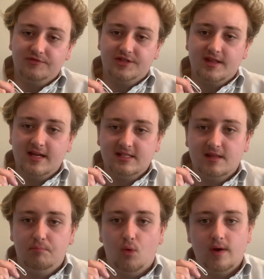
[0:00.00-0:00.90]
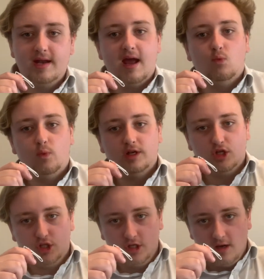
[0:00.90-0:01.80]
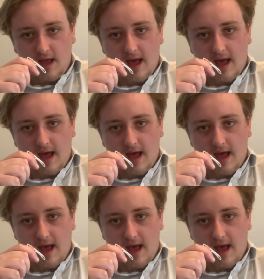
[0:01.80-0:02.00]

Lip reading: So that's the point at which